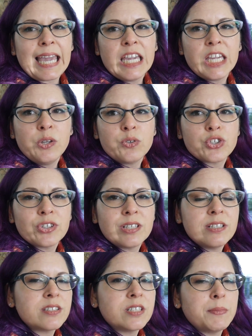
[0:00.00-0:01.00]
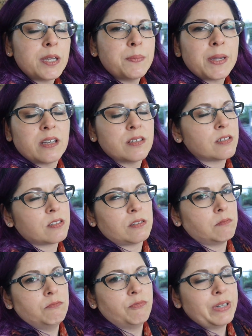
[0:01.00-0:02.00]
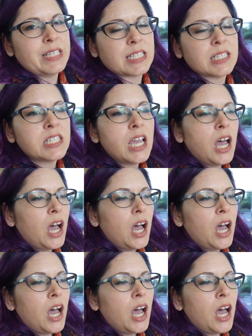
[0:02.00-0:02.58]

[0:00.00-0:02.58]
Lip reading: hey, you should listen to me because reasons.